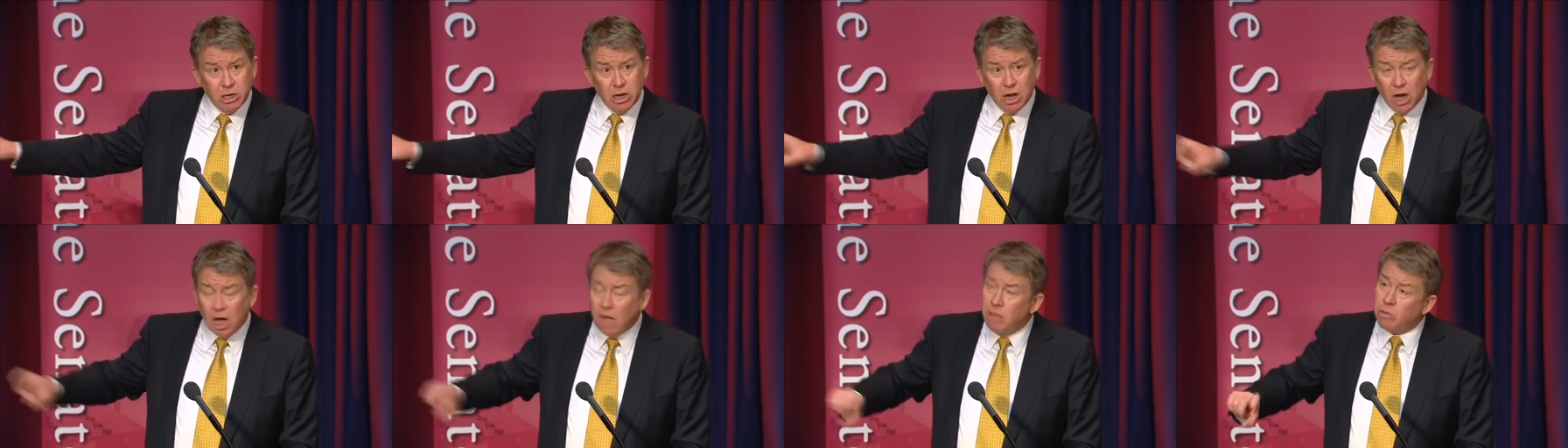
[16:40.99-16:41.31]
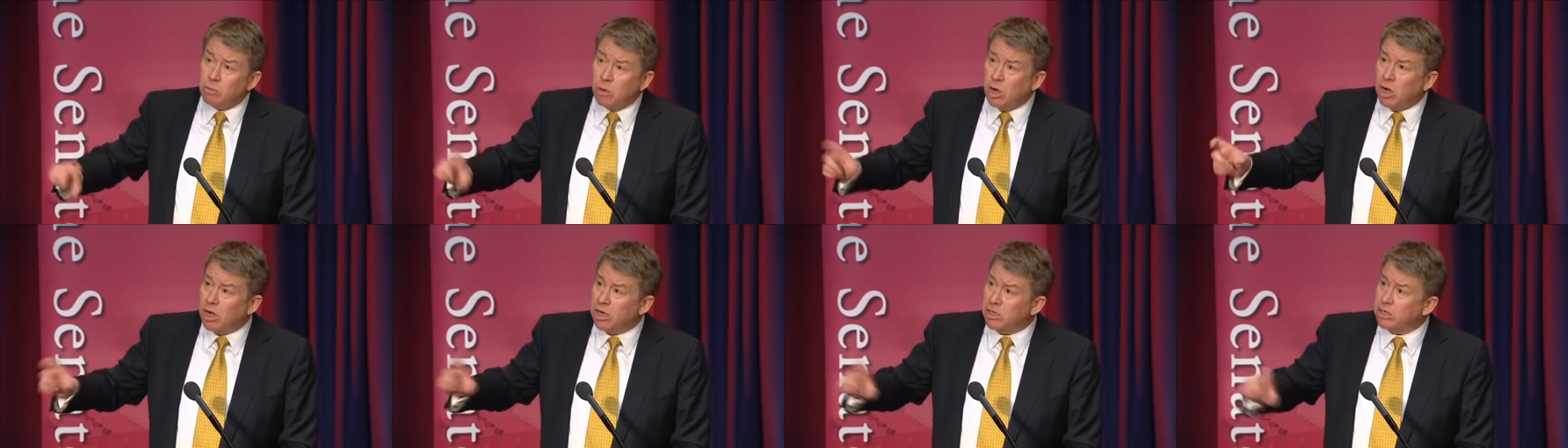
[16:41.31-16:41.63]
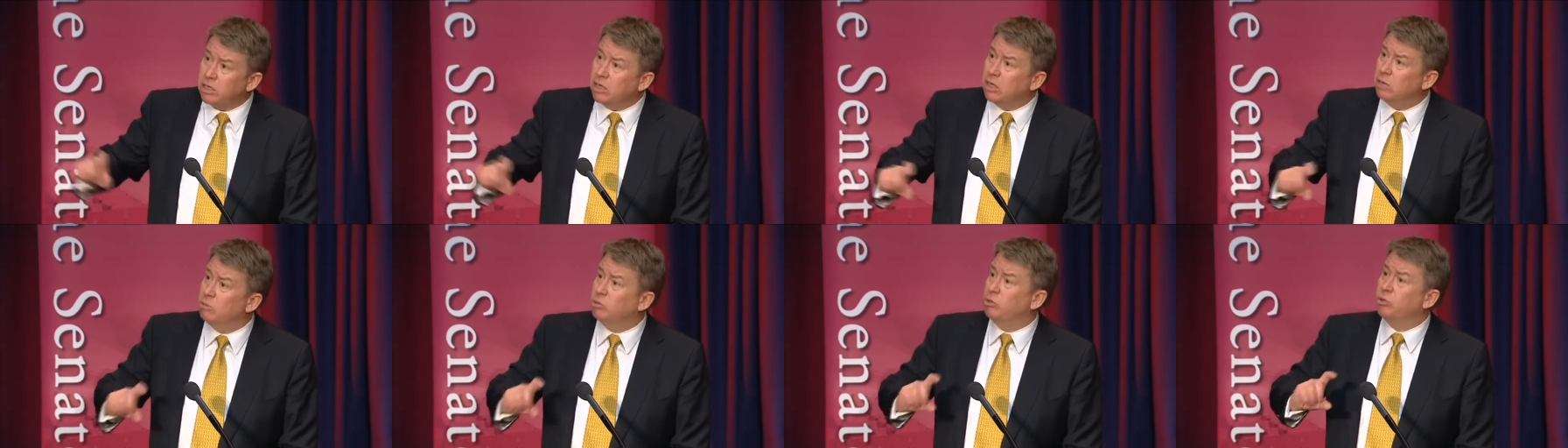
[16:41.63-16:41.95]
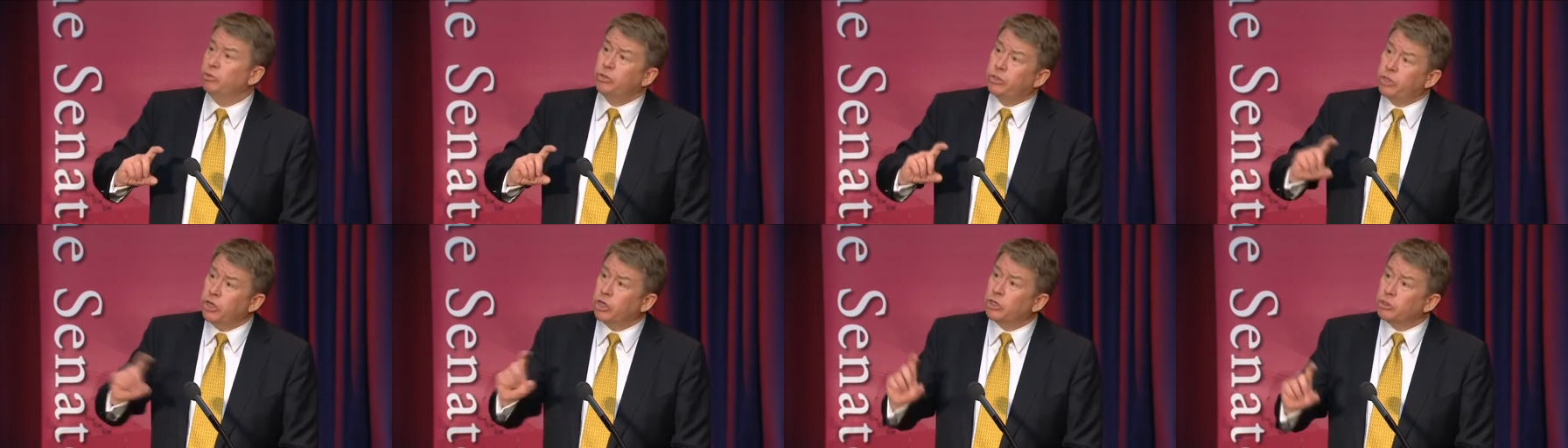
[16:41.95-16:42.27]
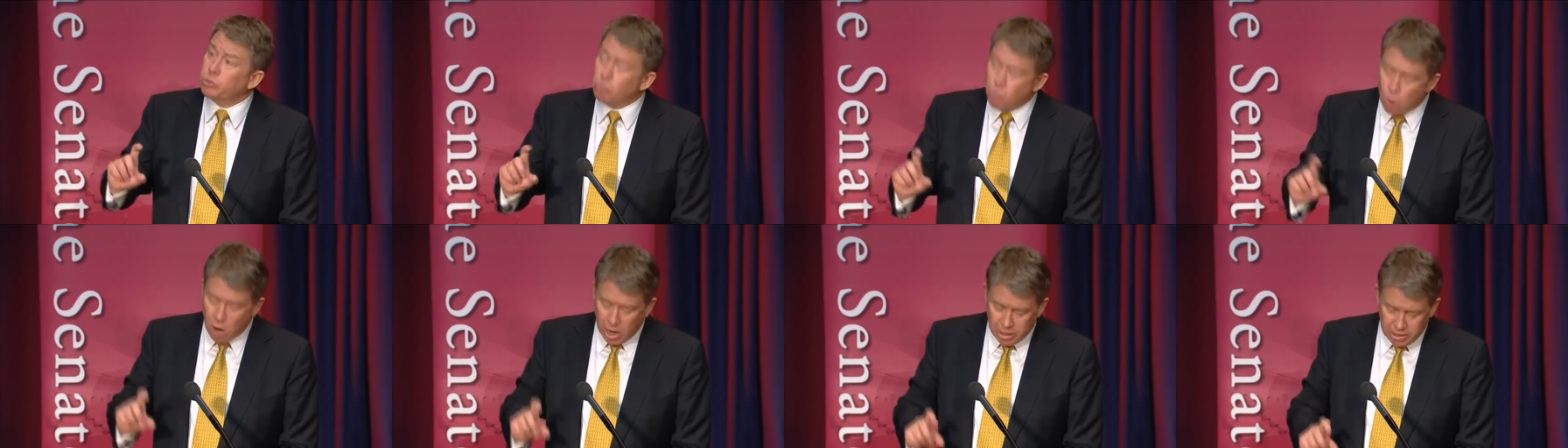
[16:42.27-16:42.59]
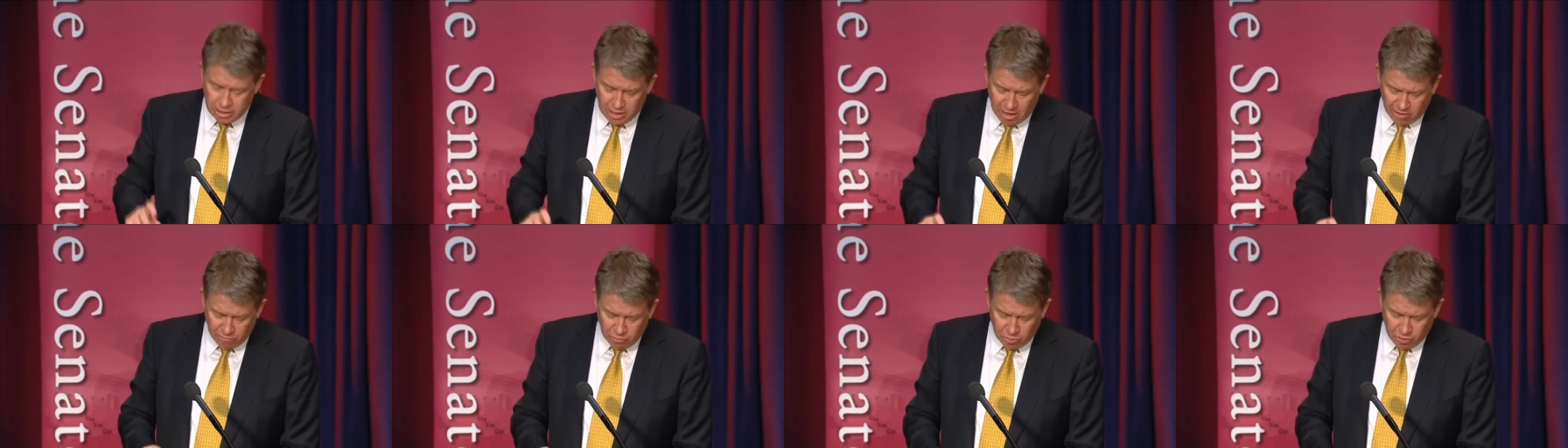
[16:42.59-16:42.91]
Otherwise, it was just one
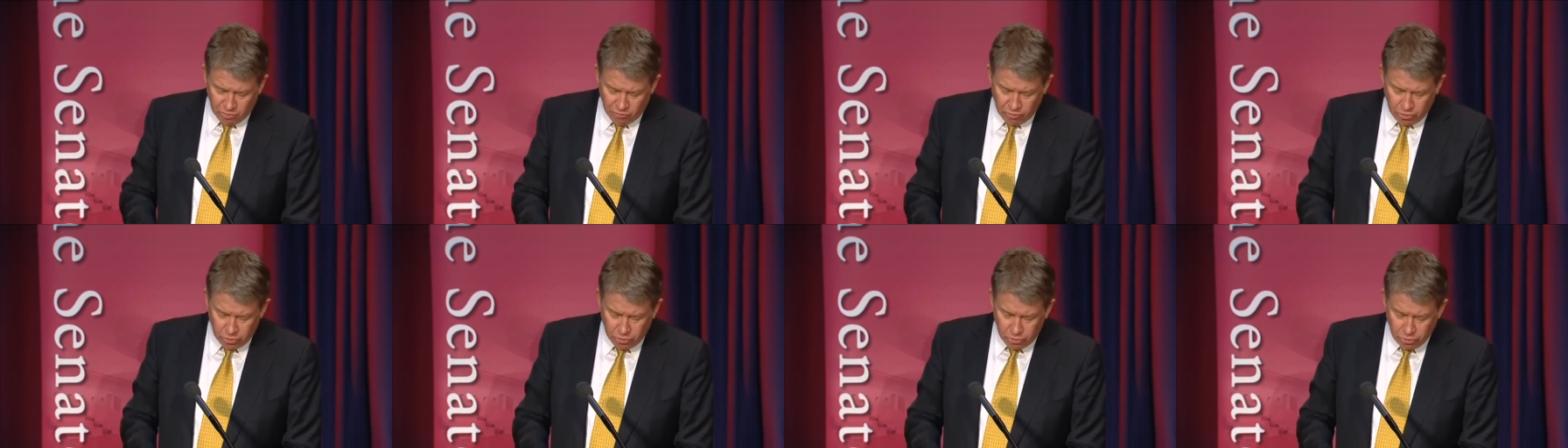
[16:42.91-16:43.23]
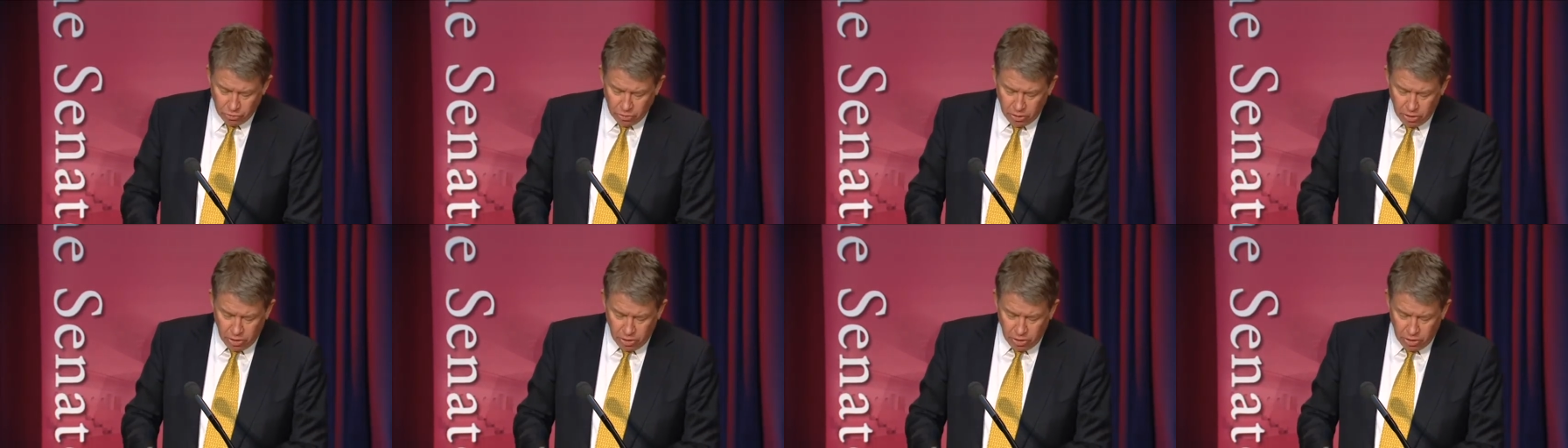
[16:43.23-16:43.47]
government view.